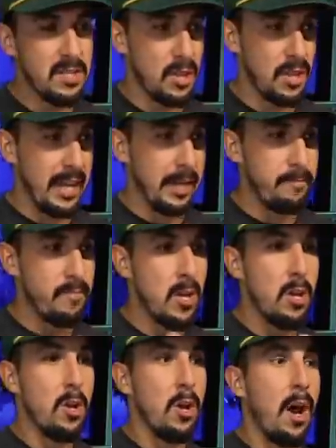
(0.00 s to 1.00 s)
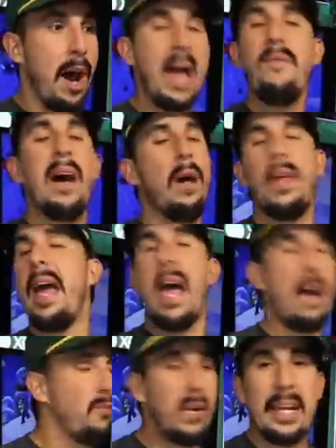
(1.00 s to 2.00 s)
the thing. I've held
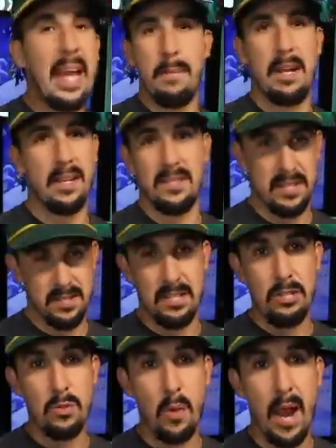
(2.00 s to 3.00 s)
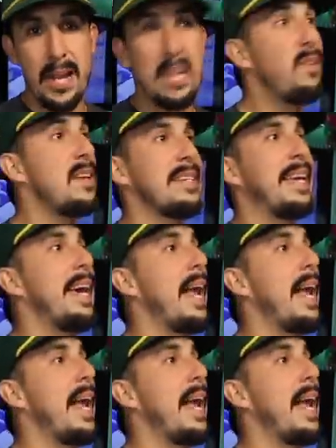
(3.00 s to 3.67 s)
every game in existence, right? Even as a kid,